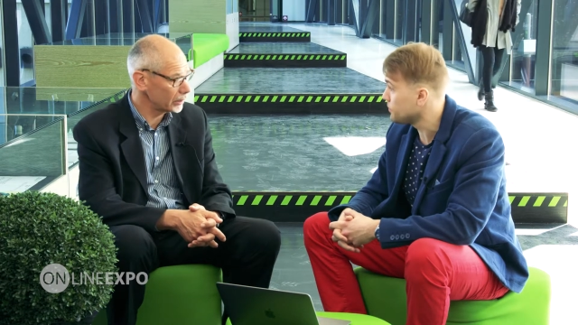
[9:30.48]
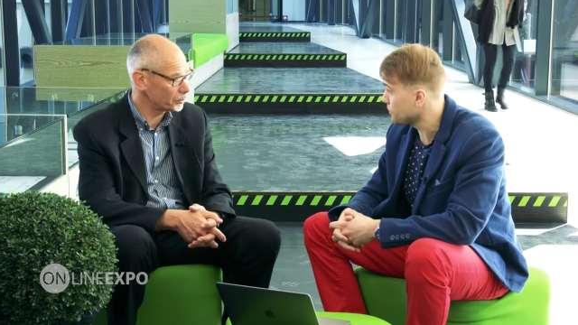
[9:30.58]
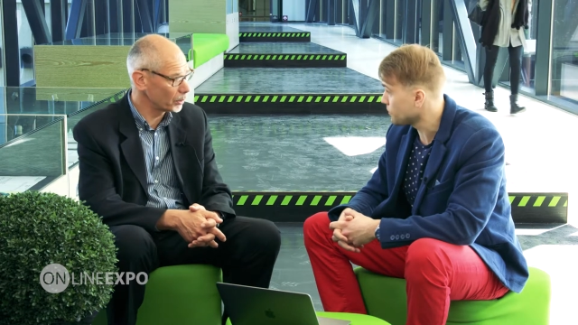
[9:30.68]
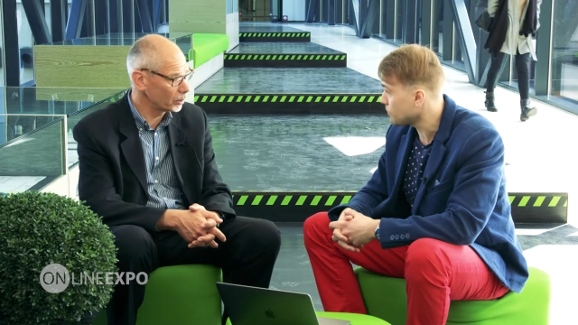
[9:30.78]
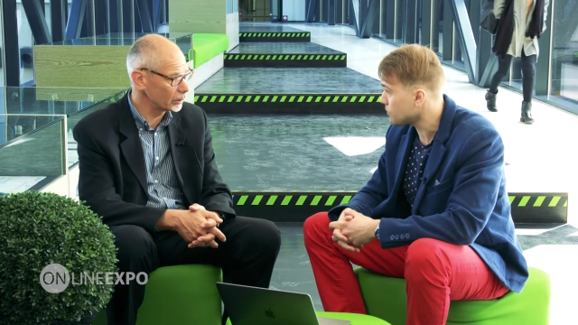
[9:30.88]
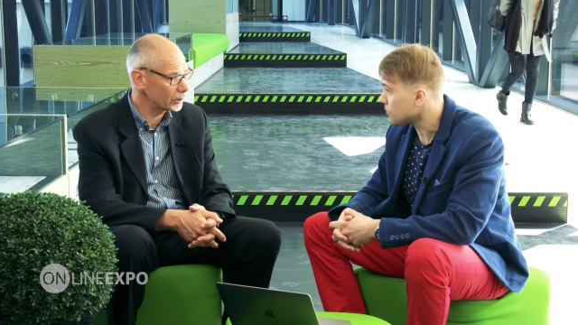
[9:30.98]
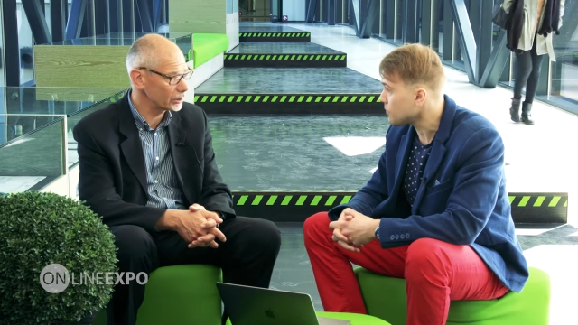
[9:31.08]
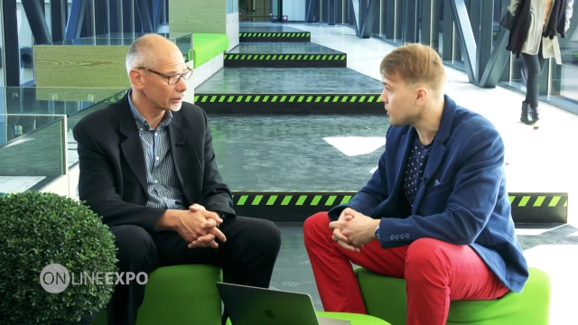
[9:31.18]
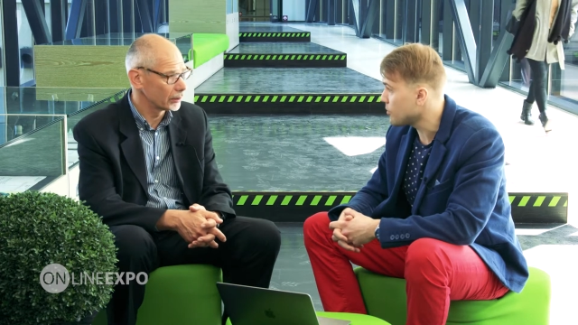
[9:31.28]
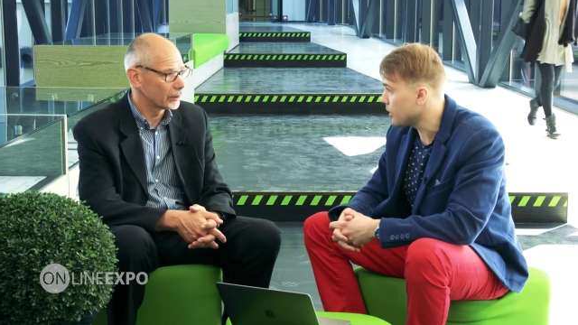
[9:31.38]
Speaker 1: this moment.
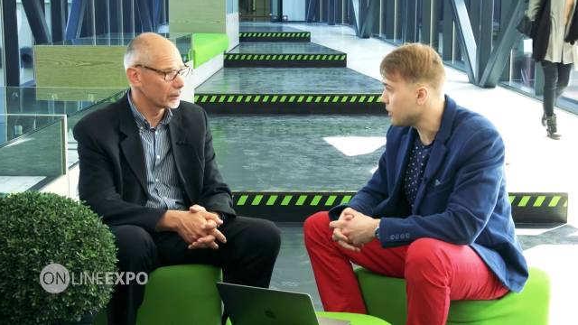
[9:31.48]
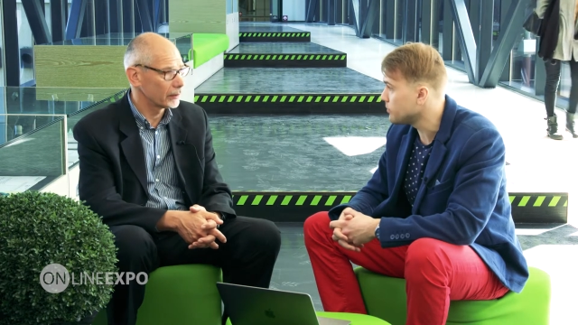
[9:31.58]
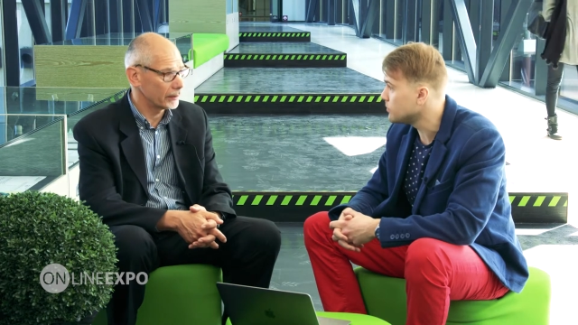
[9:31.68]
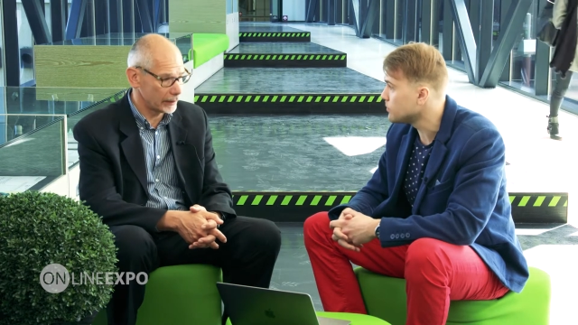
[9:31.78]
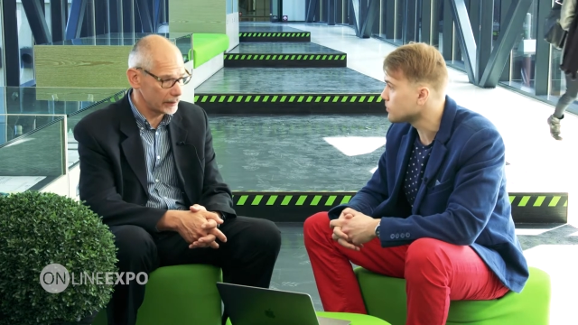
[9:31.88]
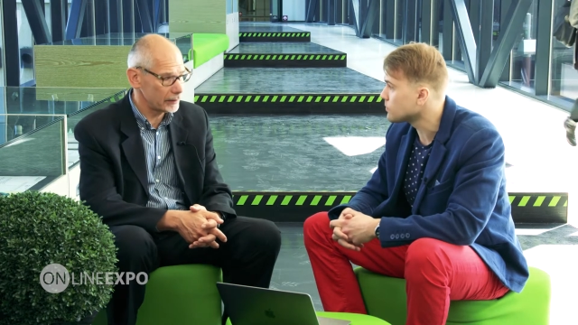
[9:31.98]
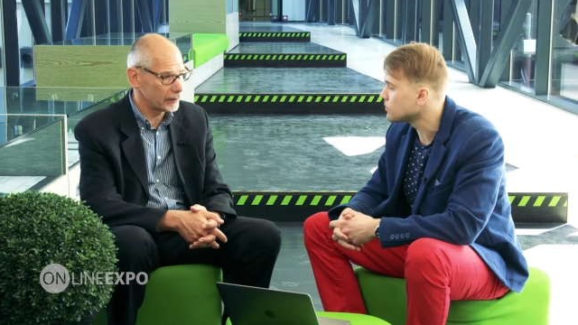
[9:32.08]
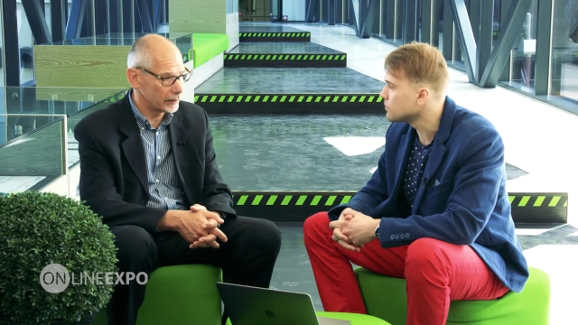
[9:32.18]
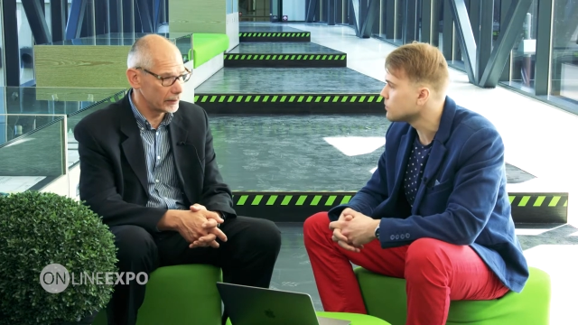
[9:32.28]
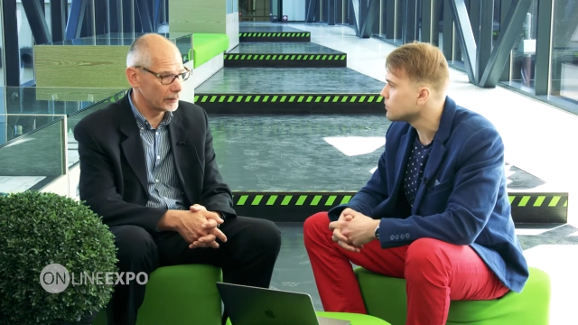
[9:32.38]
Really? Yeah.
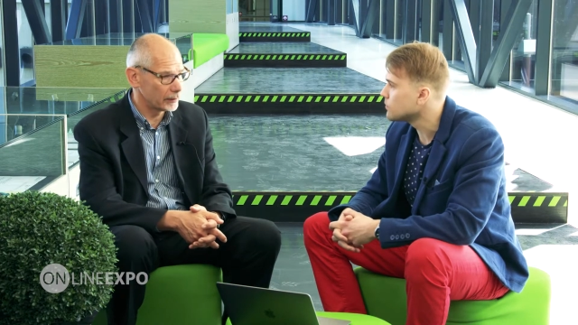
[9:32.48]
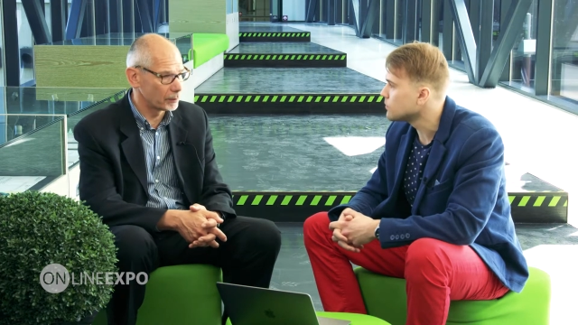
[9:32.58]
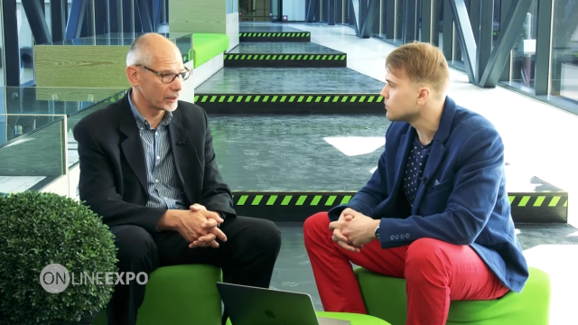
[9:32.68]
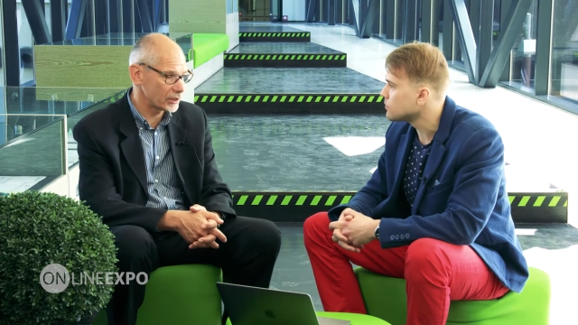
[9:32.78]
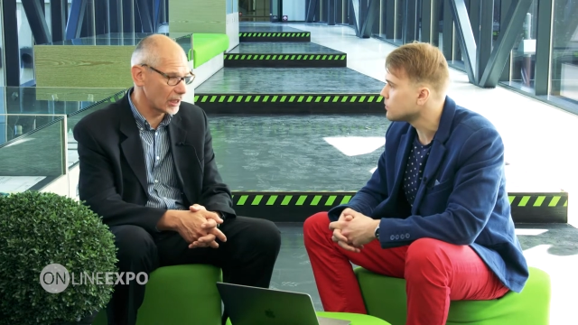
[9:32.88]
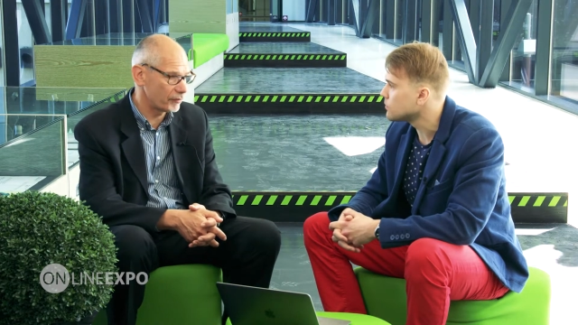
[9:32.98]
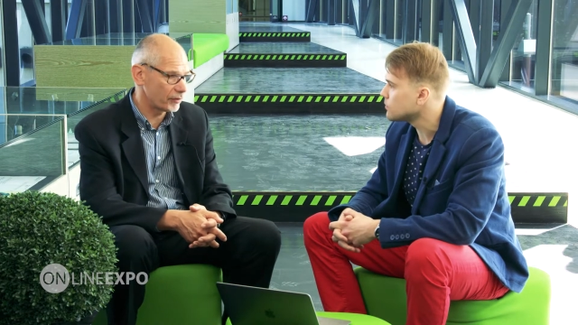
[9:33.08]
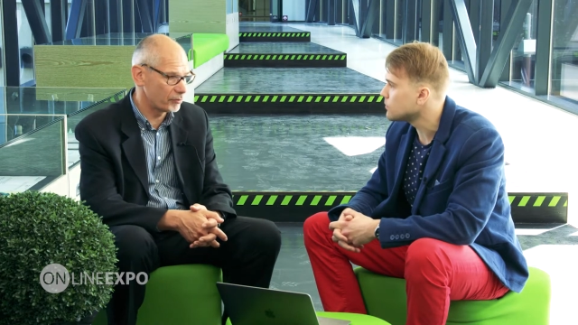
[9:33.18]
Uh, myself,